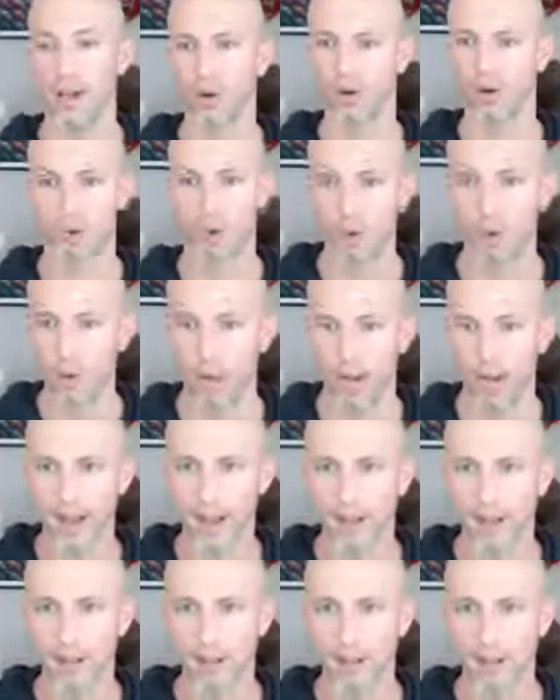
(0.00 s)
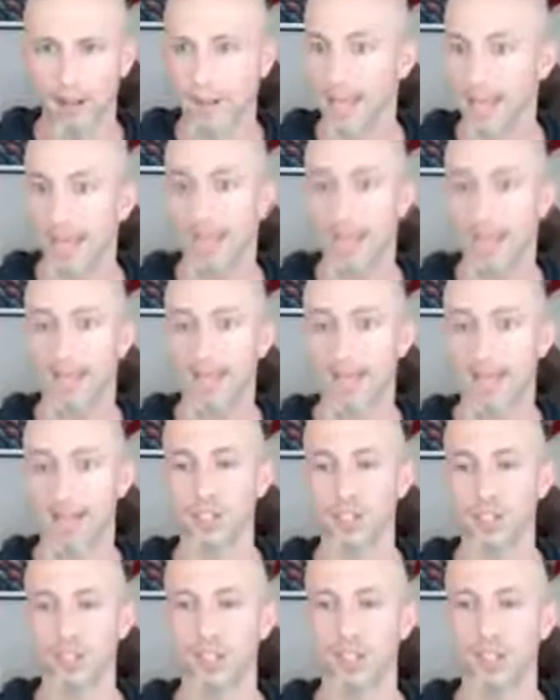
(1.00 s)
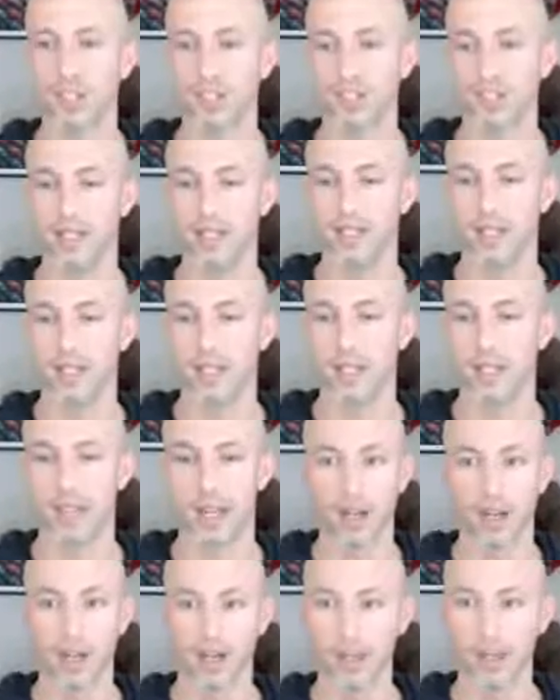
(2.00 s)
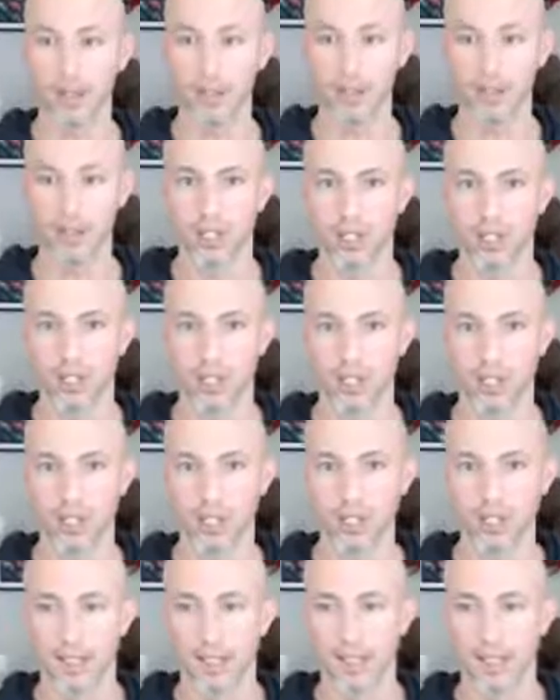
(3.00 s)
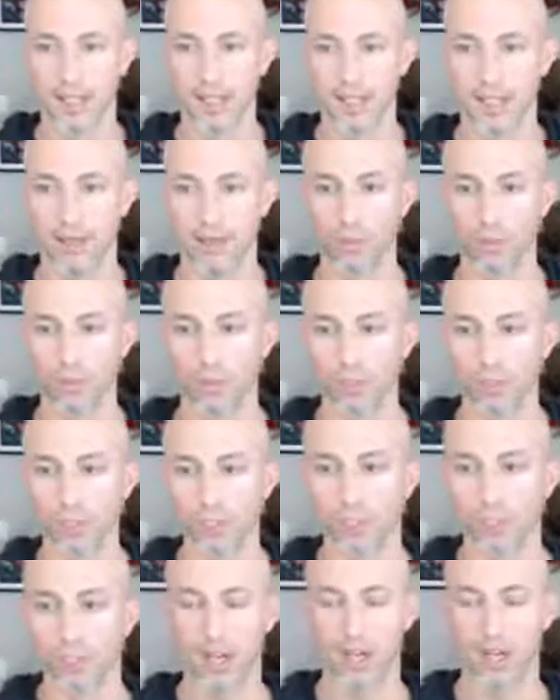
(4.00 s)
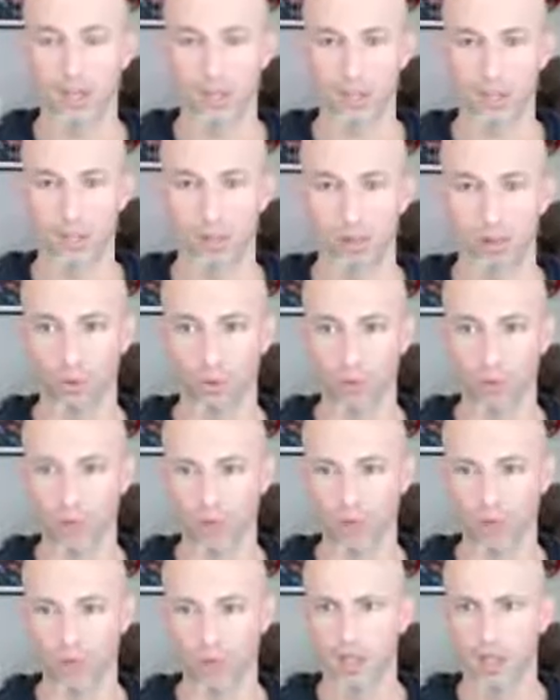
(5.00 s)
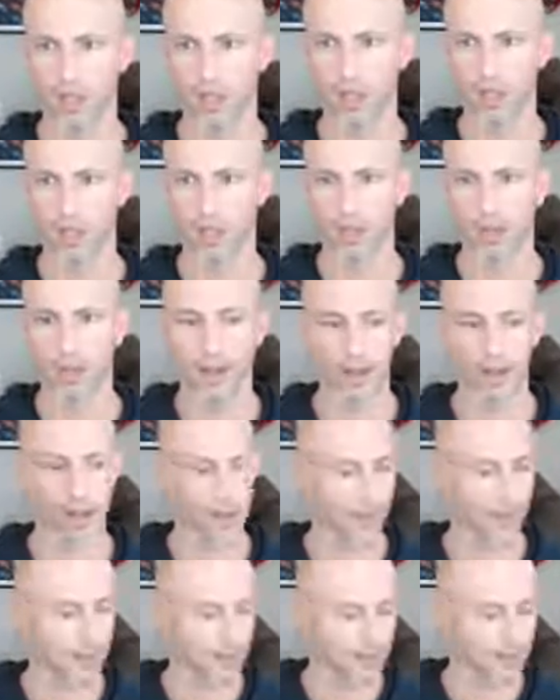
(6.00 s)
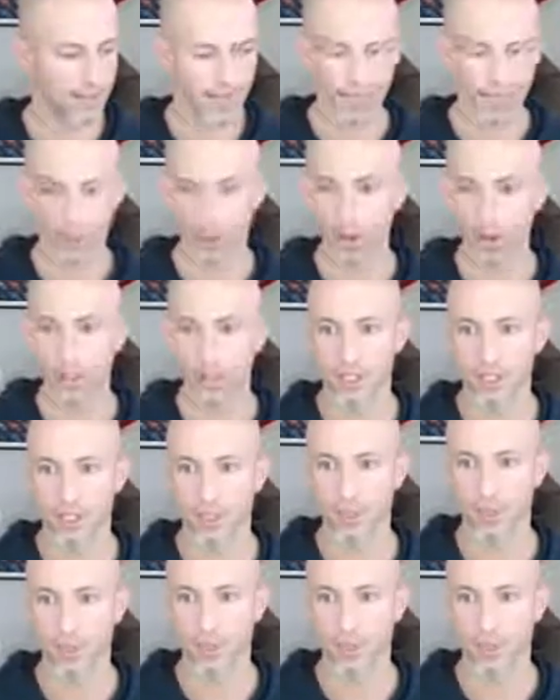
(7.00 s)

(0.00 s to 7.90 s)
robot man that just is a cognitive machine that's going to get, pushed off to do labor just